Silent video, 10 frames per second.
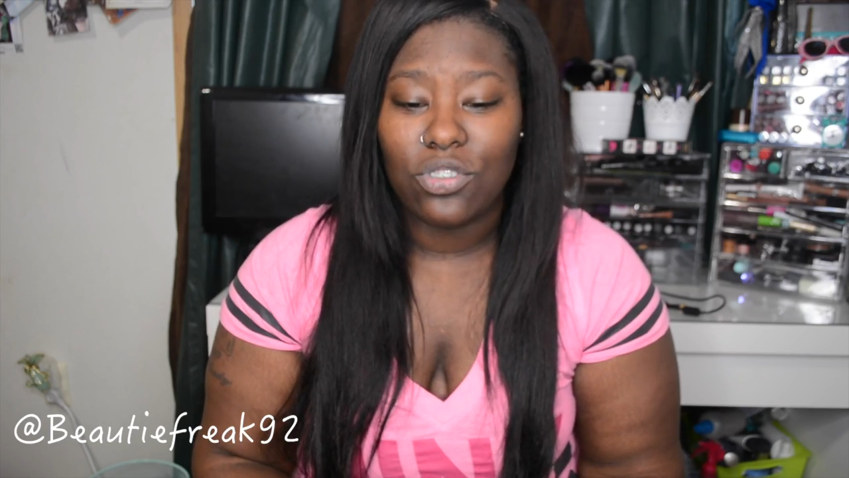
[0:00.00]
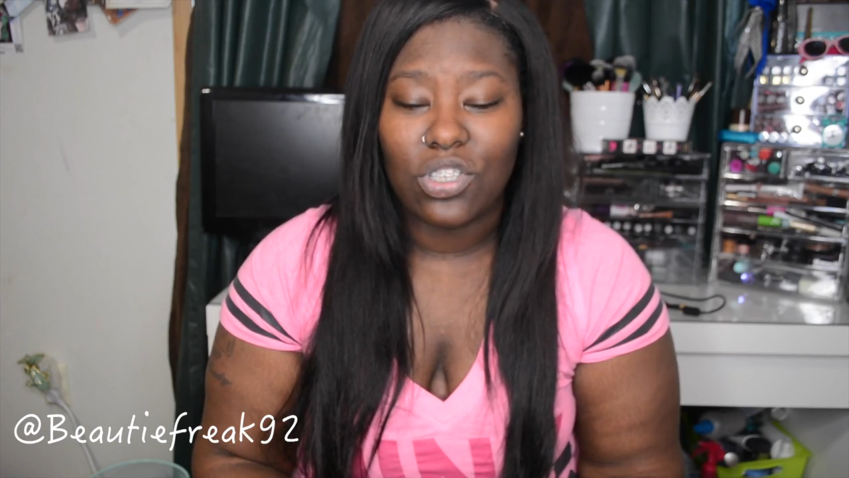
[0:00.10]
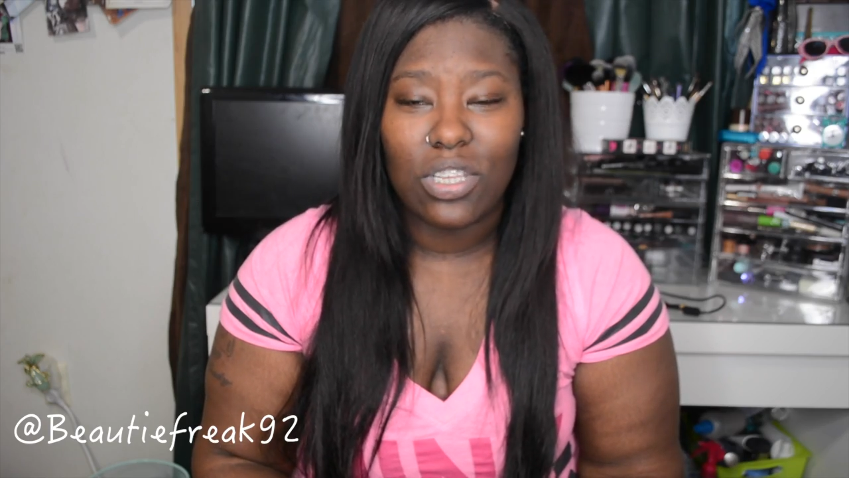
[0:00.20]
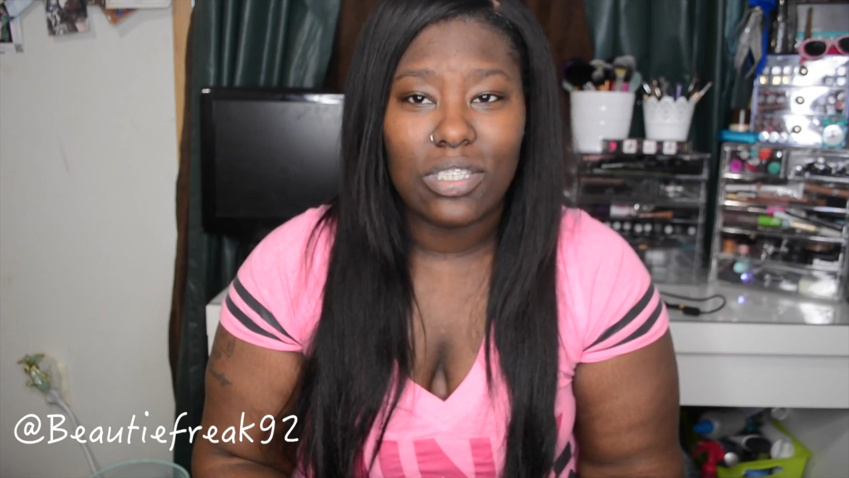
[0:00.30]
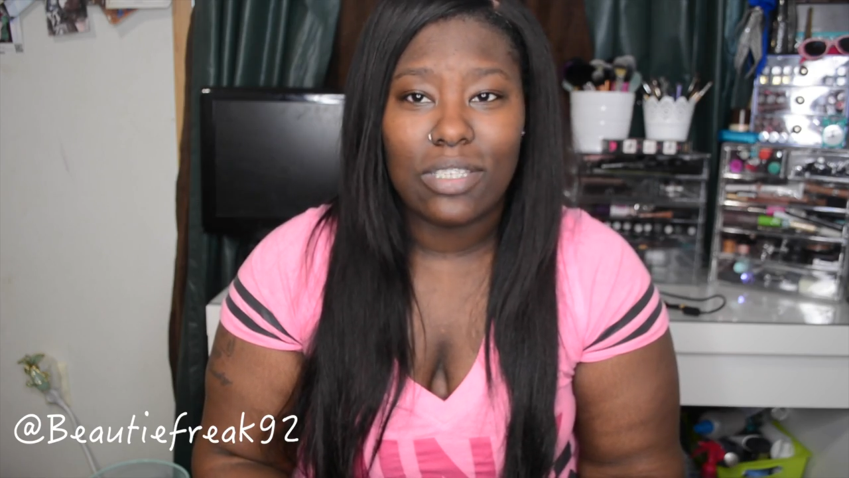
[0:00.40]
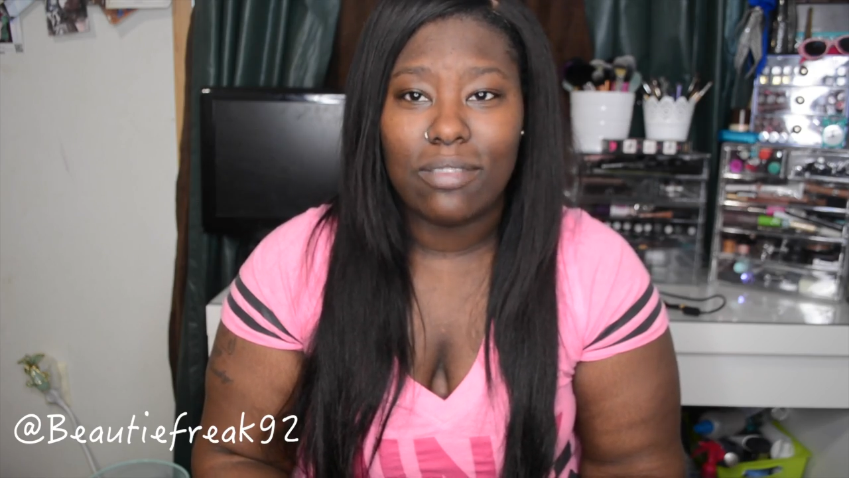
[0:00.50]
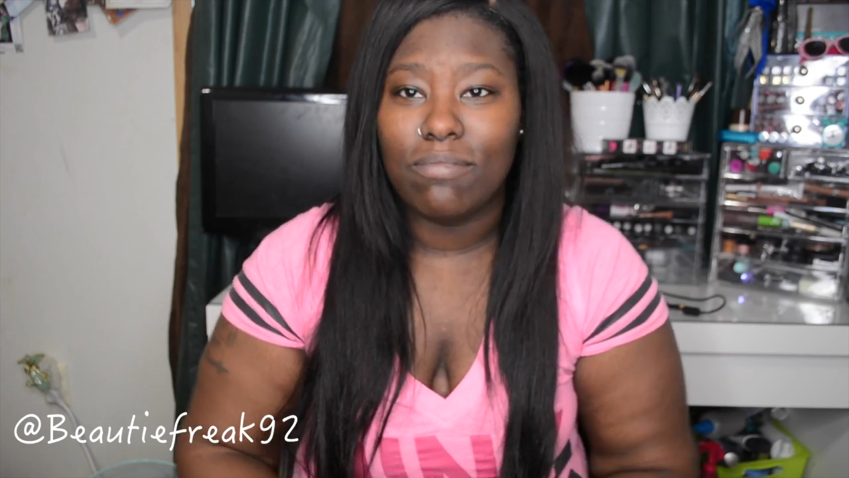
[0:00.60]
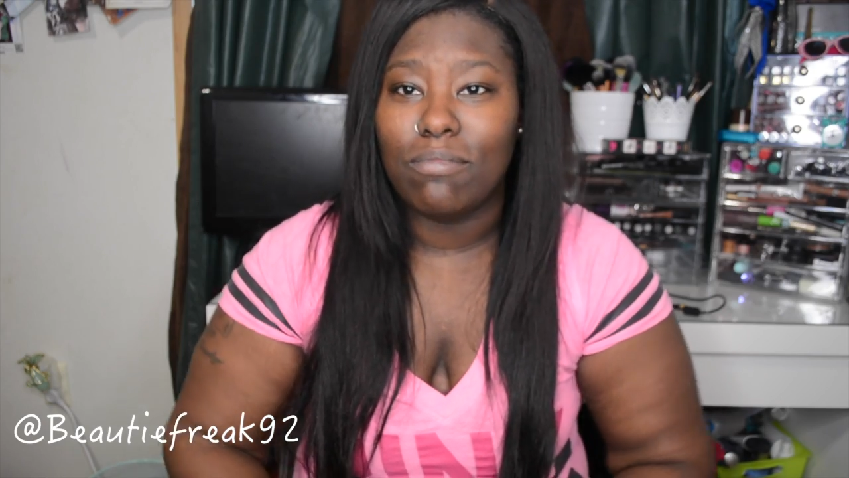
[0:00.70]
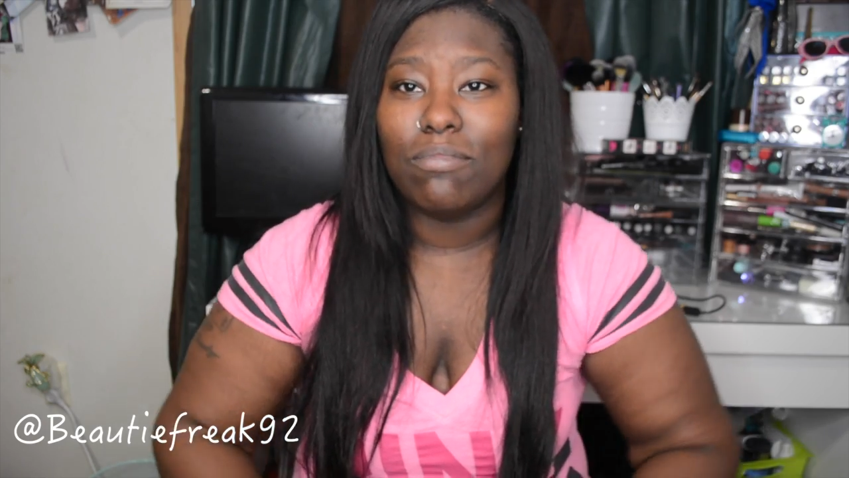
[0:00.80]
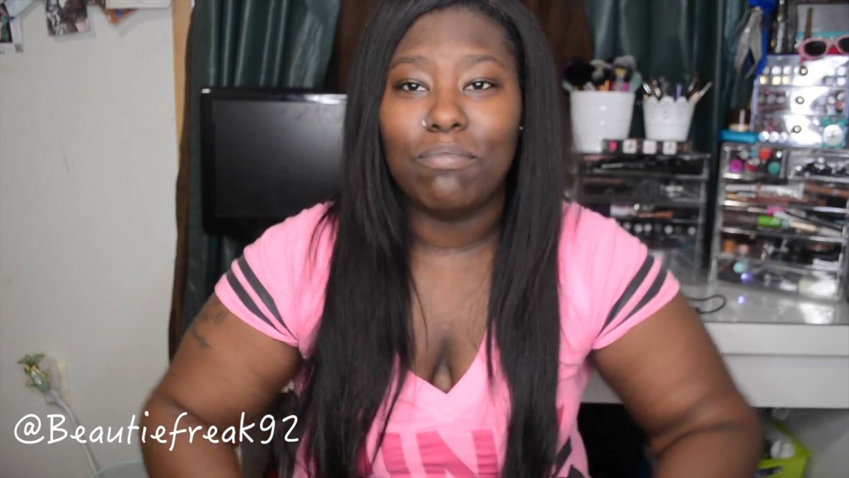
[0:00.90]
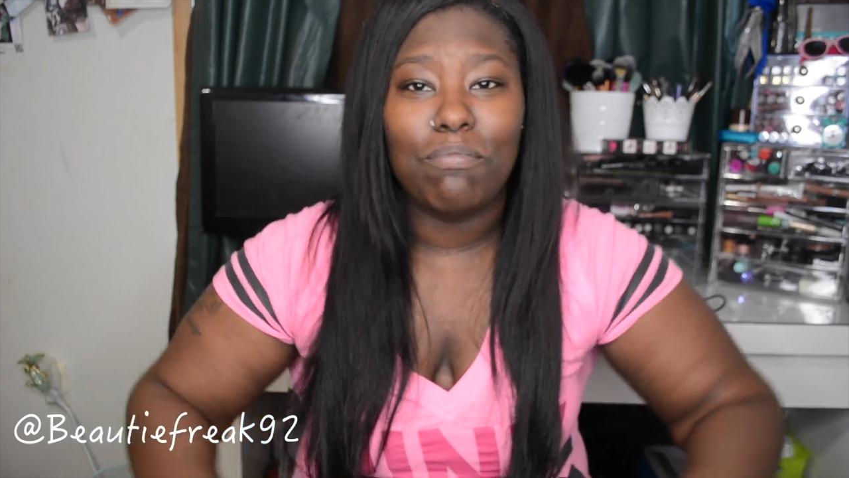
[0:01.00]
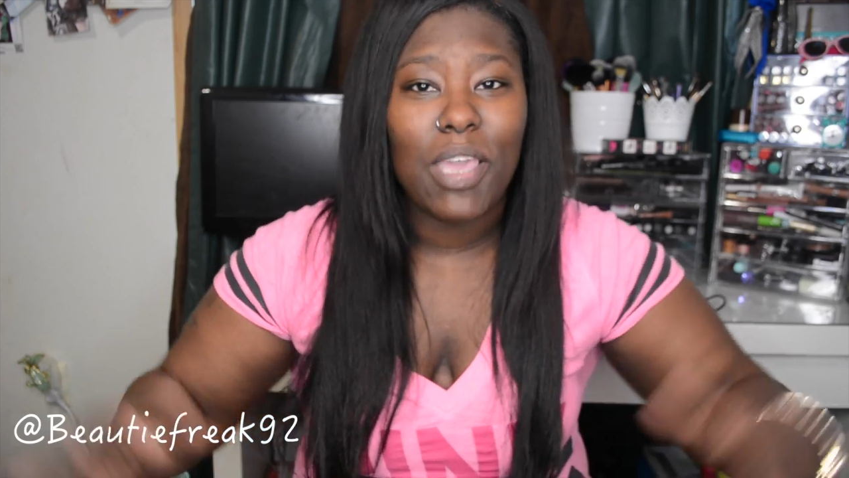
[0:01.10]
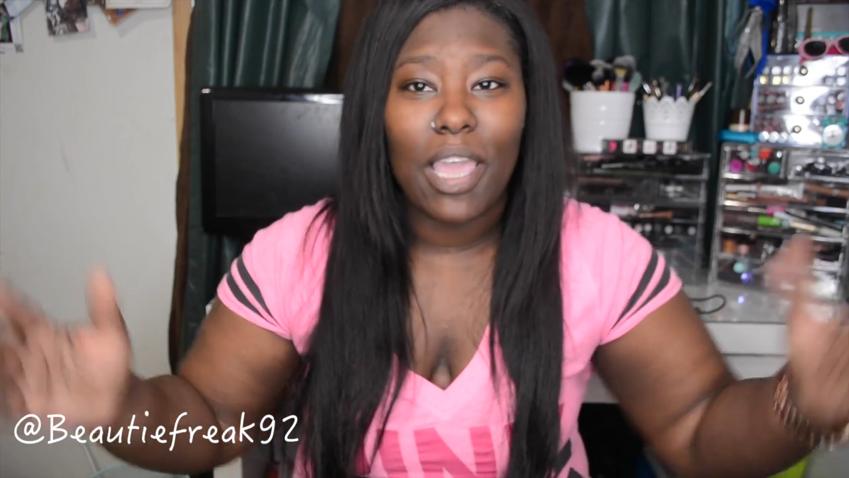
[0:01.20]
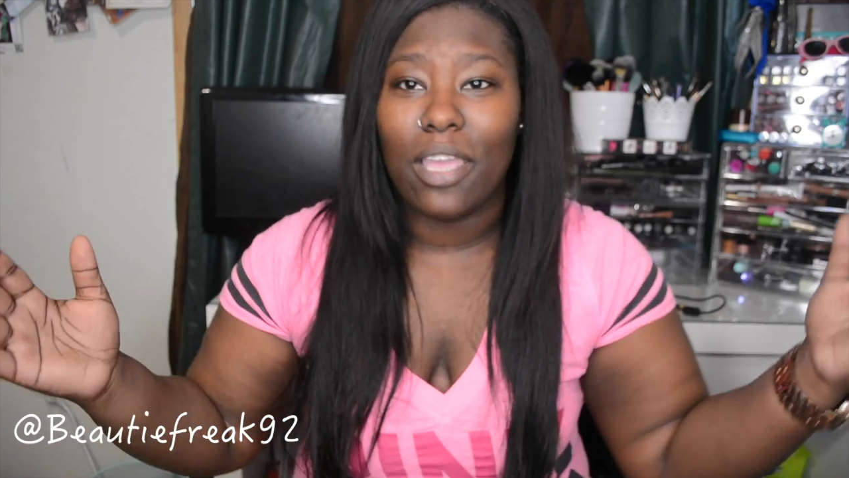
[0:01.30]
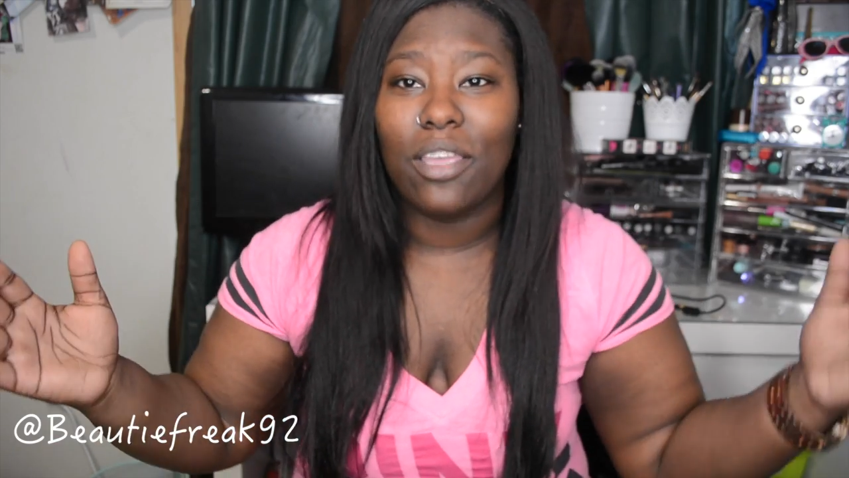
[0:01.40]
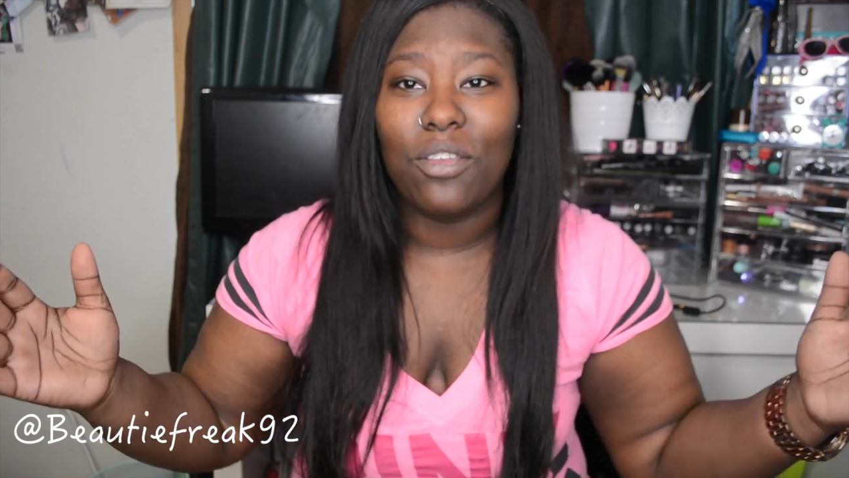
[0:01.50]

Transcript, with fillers: just me,